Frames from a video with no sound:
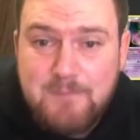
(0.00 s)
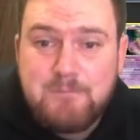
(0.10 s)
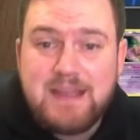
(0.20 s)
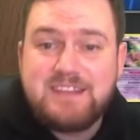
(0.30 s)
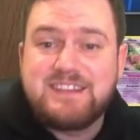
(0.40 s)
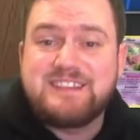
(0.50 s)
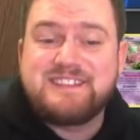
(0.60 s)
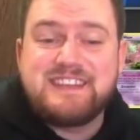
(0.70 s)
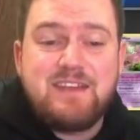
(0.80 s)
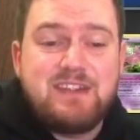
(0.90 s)
Makes it
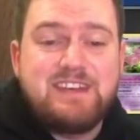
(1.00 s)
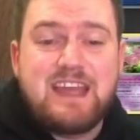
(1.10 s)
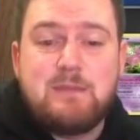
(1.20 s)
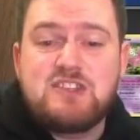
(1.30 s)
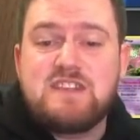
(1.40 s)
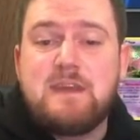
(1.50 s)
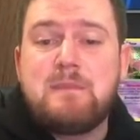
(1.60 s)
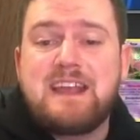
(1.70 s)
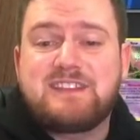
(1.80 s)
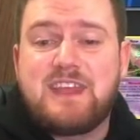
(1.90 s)
70 damage. And then
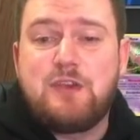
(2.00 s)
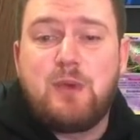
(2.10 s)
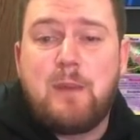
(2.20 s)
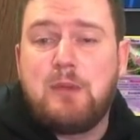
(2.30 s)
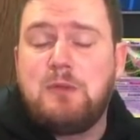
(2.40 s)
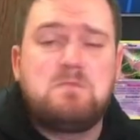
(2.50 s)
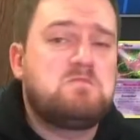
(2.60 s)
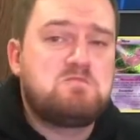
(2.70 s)
Max Thunder Rumble.